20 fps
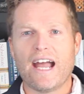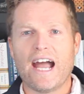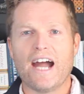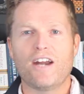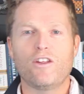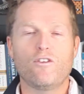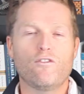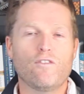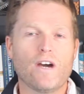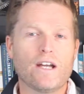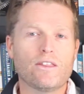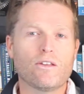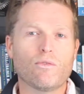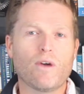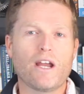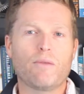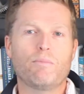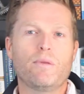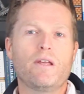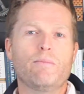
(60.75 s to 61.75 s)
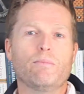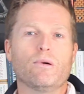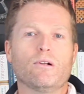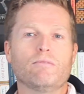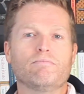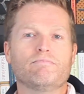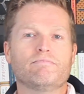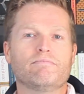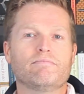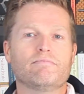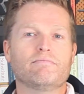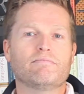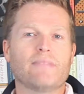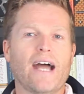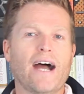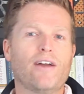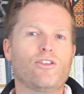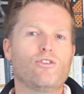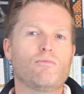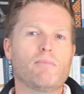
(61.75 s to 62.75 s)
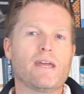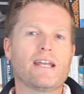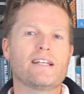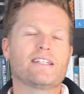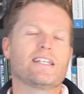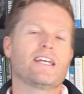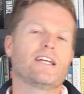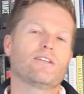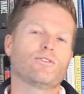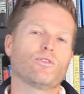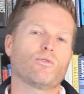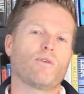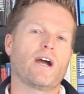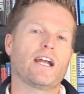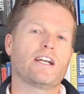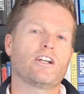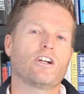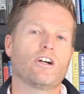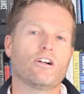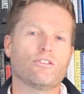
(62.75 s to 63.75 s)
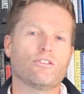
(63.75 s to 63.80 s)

How do you find the right people? How do you maintain the right